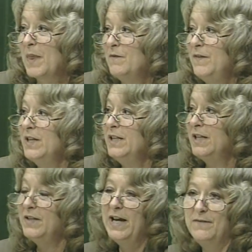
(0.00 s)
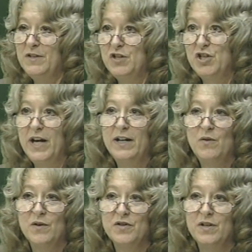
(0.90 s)
feeling that they have to check
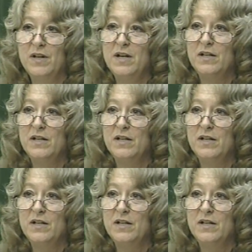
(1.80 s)
or to,